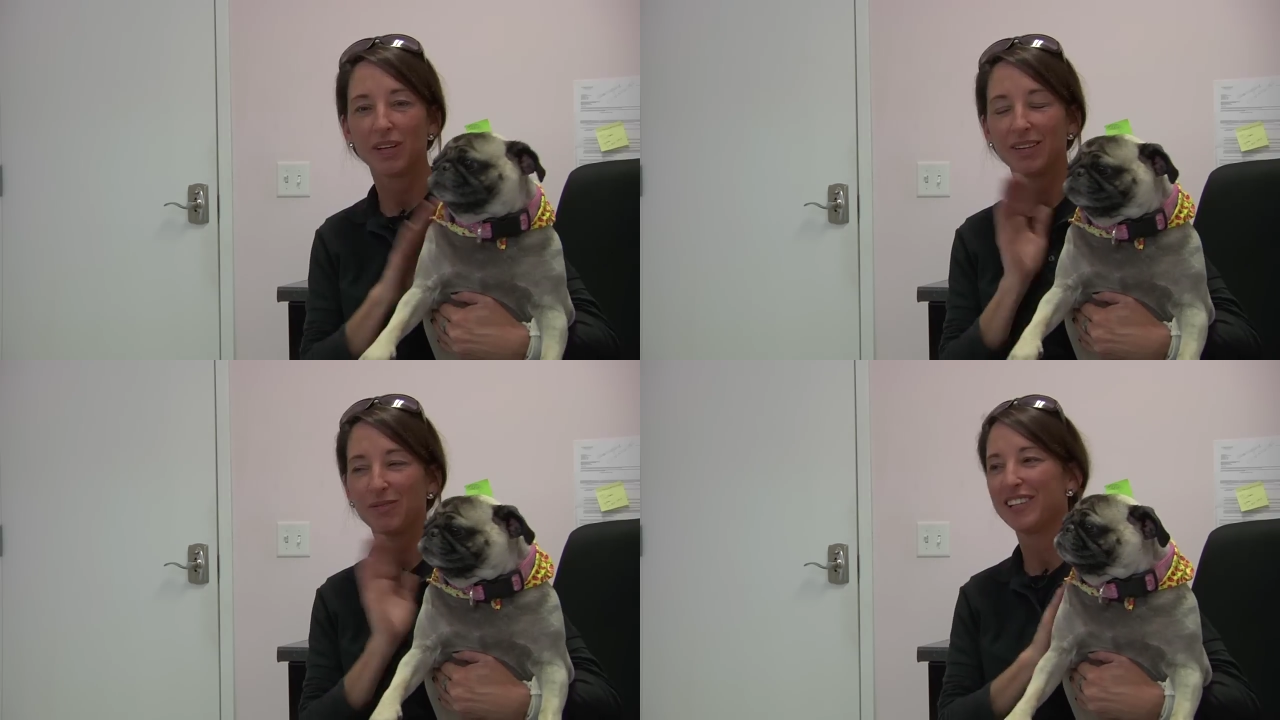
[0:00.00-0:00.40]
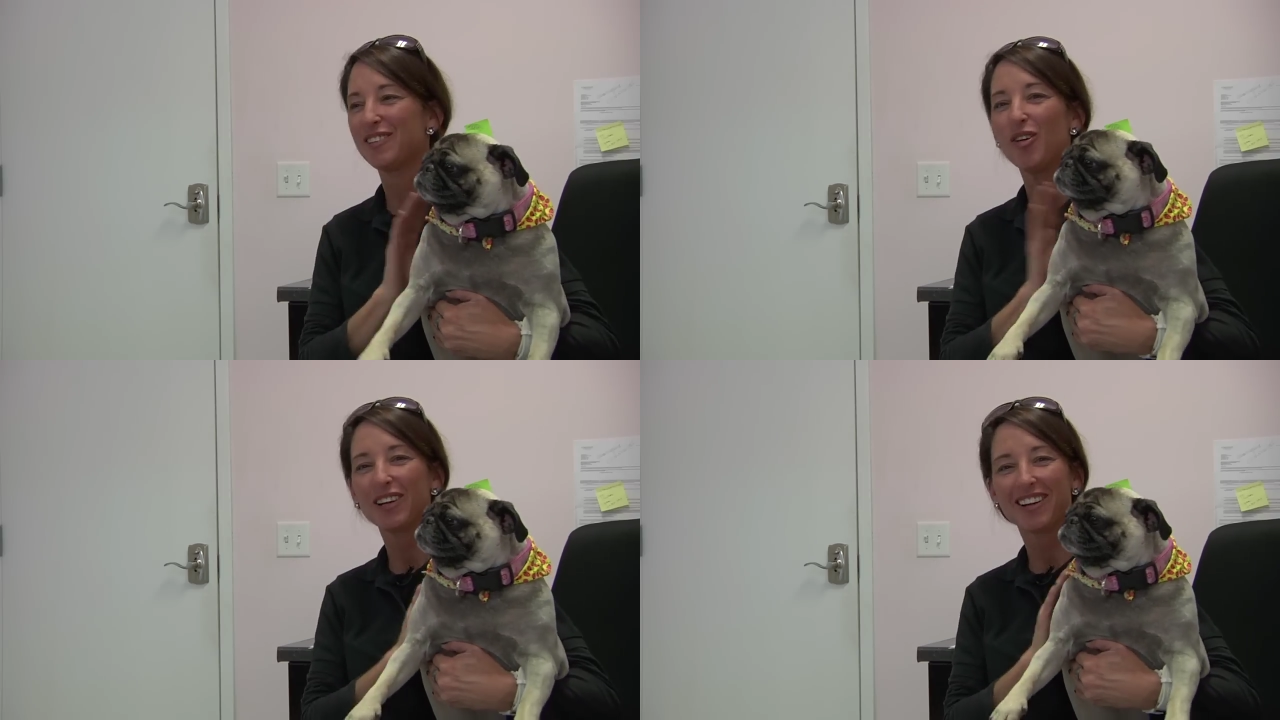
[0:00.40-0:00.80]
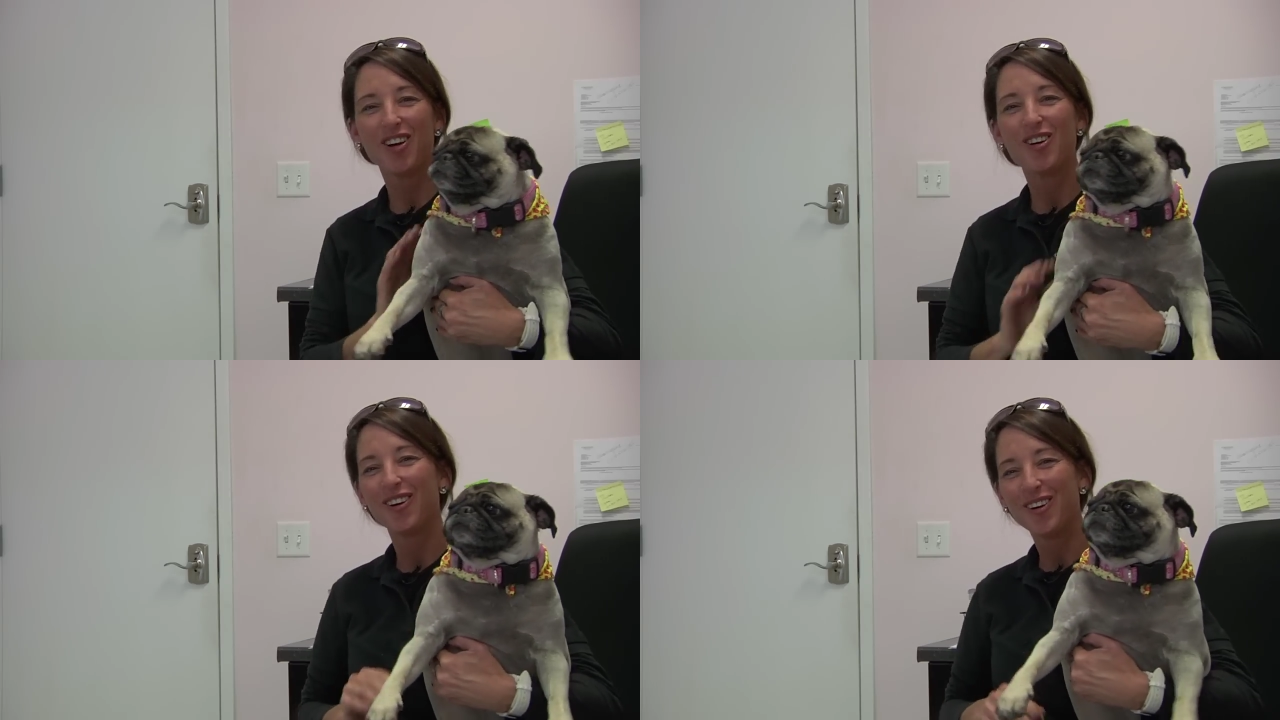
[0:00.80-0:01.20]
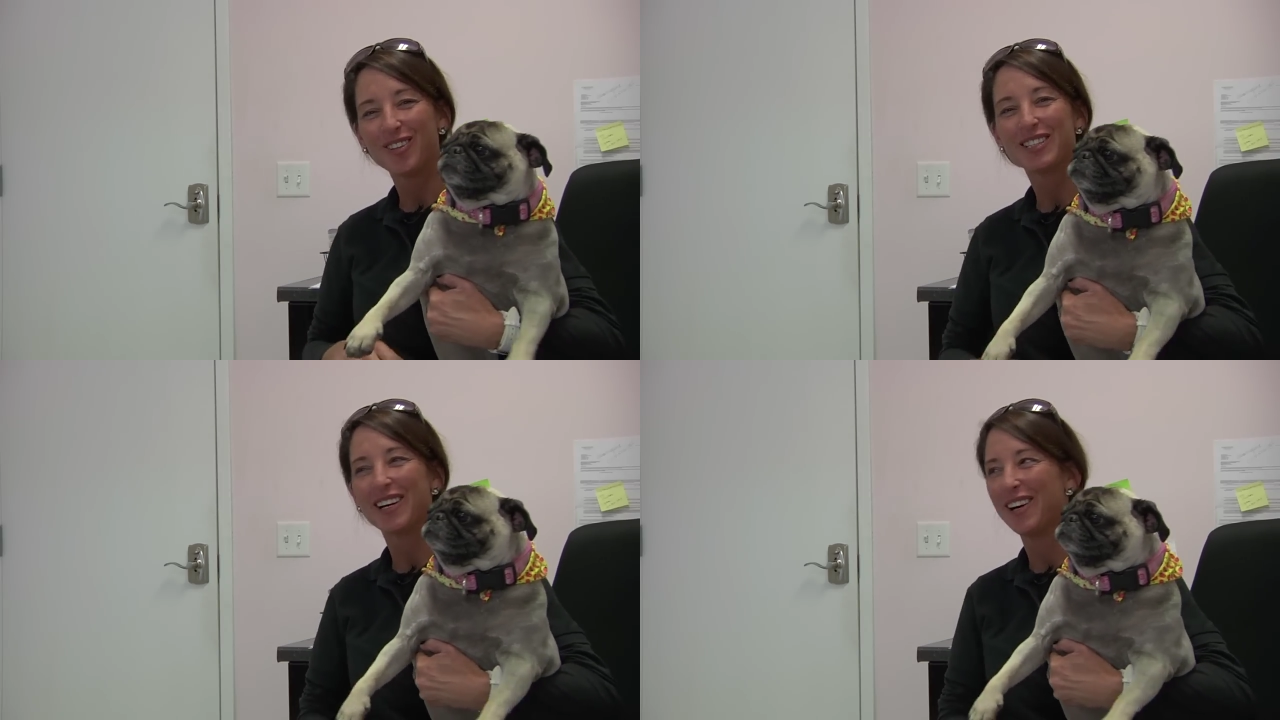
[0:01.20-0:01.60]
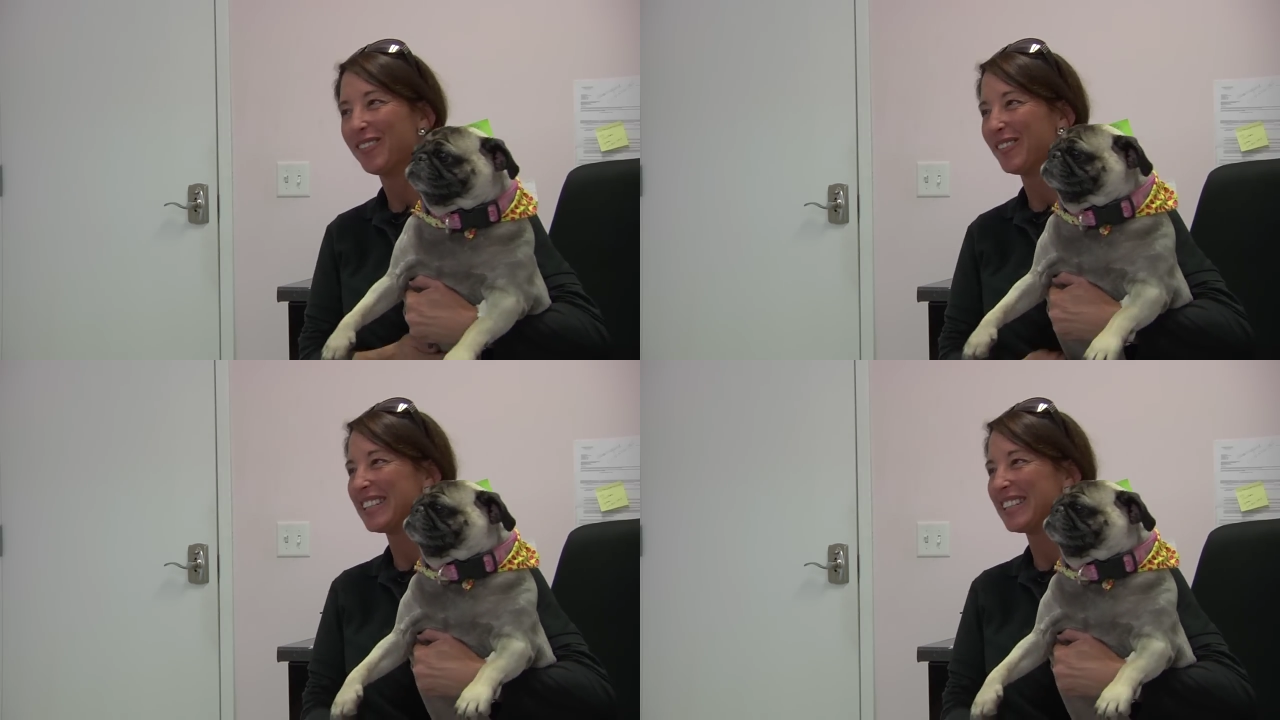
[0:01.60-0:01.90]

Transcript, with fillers: We, we don't get along all the time,